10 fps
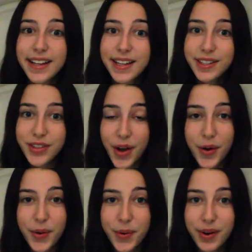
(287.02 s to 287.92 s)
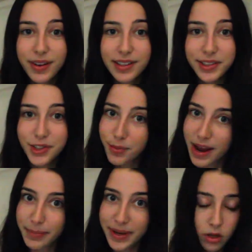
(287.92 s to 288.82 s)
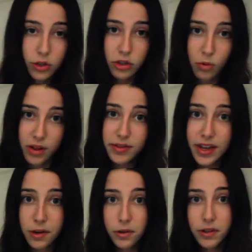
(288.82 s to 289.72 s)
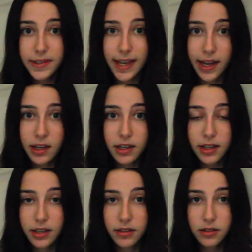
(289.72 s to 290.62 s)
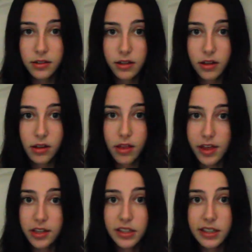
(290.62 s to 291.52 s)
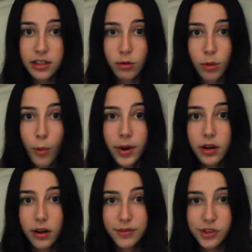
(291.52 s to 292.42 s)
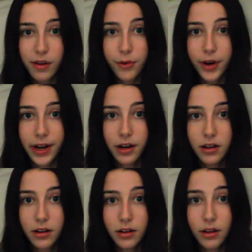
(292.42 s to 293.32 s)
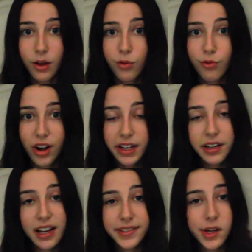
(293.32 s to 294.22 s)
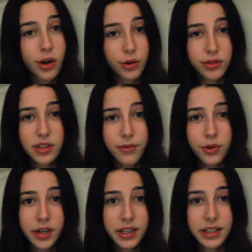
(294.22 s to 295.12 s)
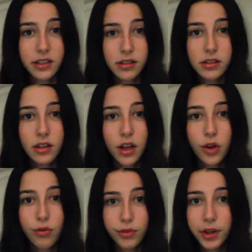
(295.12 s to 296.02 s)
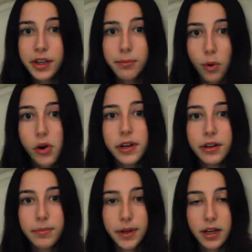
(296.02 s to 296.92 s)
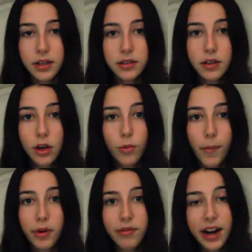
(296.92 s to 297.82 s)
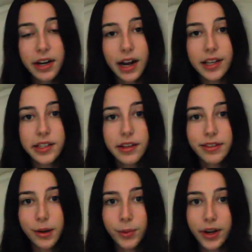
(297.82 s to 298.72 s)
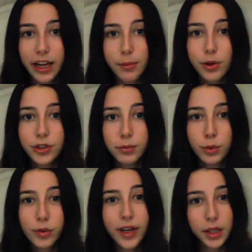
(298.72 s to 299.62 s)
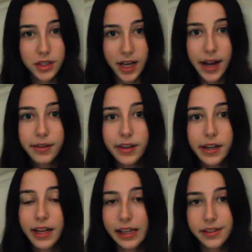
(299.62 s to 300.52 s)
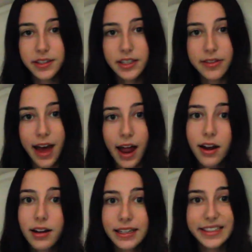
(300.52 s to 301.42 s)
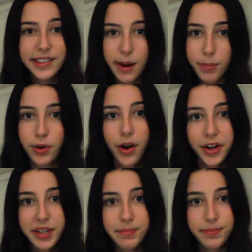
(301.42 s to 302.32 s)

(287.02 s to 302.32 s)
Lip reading: So don't mind me. So one thing you can say is, "This is a moment of suffering." Recognizing our own suffering is really important, because when we recognize it, then we're able to move outside of it and see that it's temporary.